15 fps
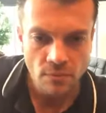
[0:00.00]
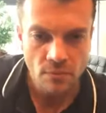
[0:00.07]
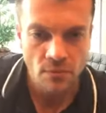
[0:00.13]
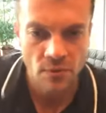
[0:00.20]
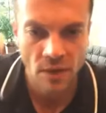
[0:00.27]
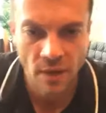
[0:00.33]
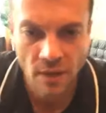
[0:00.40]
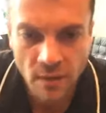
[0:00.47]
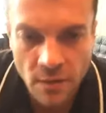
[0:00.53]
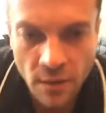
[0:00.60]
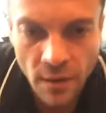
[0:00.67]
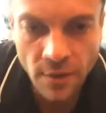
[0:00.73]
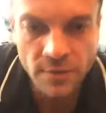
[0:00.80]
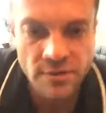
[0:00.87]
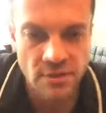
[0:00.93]
Okay,
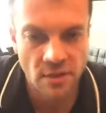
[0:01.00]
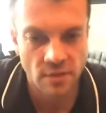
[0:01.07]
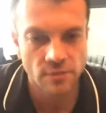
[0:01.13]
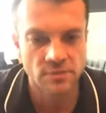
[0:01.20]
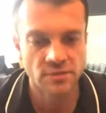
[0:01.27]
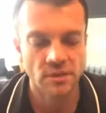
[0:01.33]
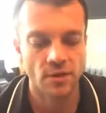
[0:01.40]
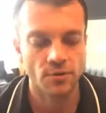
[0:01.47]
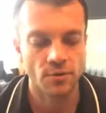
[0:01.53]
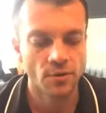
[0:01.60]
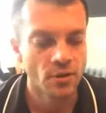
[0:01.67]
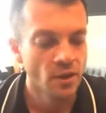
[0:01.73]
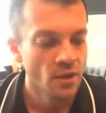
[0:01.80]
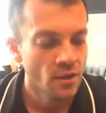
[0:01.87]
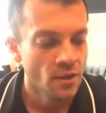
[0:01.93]
here's another scenario.
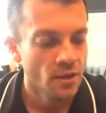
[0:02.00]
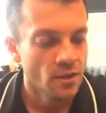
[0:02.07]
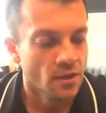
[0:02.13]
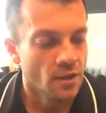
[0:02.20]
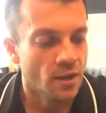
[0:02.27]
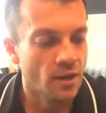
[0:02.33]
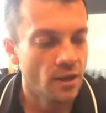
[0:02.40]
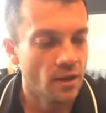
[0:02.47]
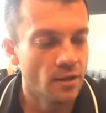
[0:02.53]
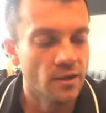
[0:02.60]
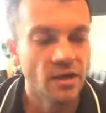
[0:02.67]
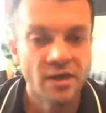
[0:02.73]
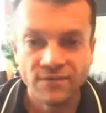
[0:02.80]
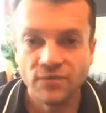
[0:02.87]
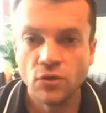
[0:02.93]

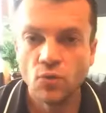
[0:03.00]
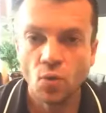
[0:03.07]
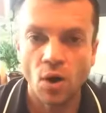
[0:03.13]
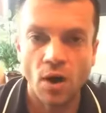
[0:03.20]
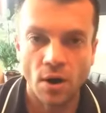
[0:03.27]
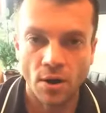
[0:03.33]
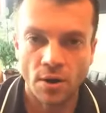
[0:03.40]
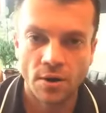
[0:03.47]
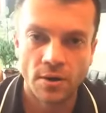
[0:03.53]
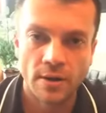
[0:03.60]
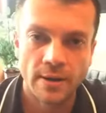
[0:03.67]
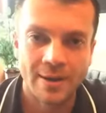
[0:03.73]
If you are